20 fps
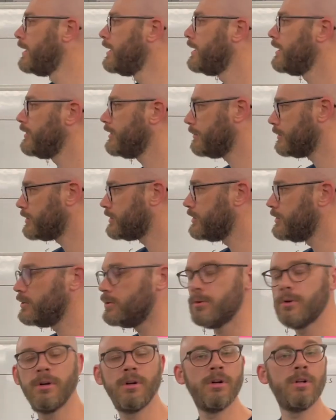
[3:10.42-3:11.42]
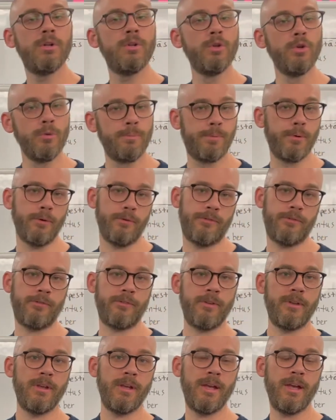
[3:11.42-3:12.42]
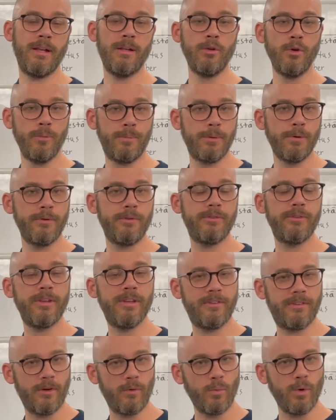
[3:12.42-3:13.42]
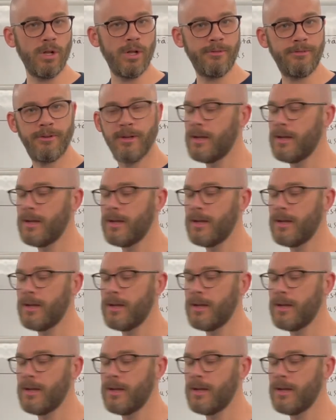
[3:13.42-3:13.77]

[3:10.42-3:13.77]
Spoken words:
Number 2, lupus. A lupus is a wolf.